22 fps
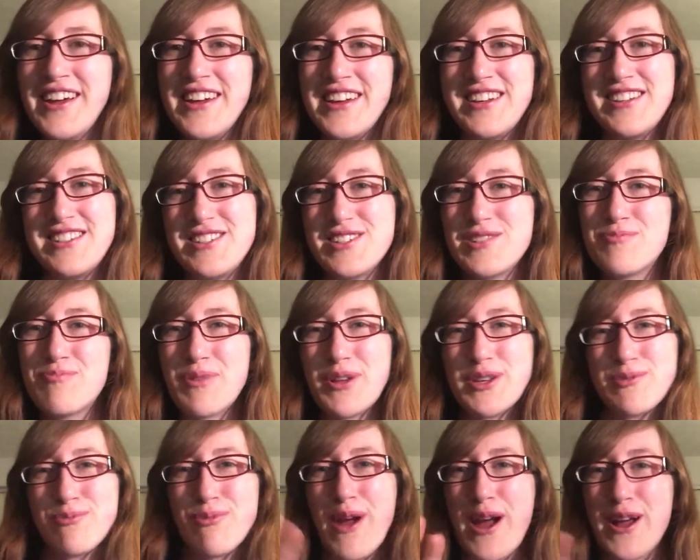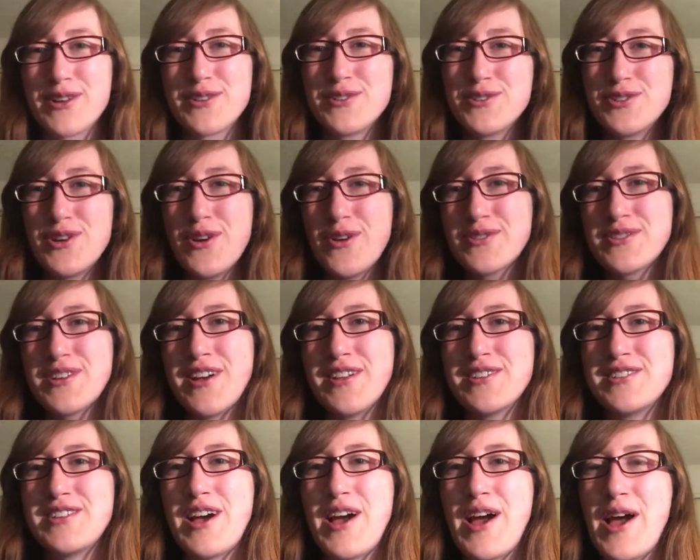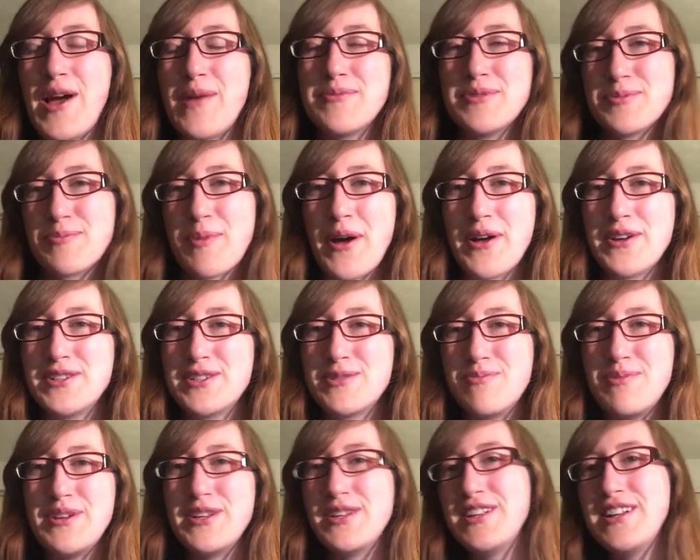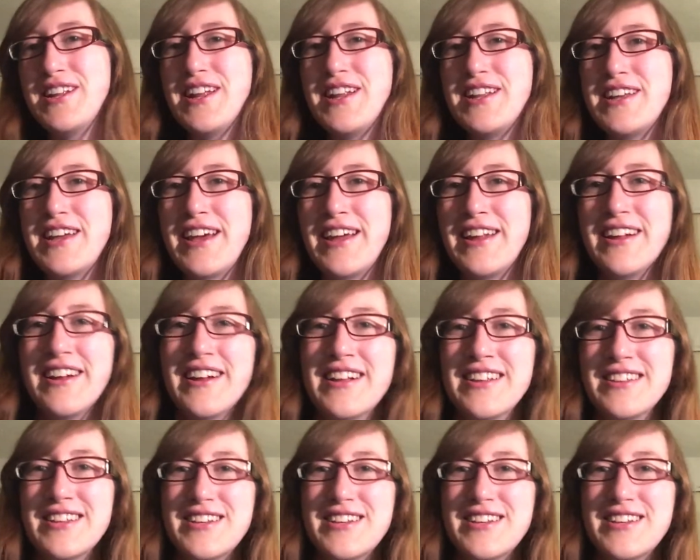He just plays practical jokes all the time. He's probably just being an idiot.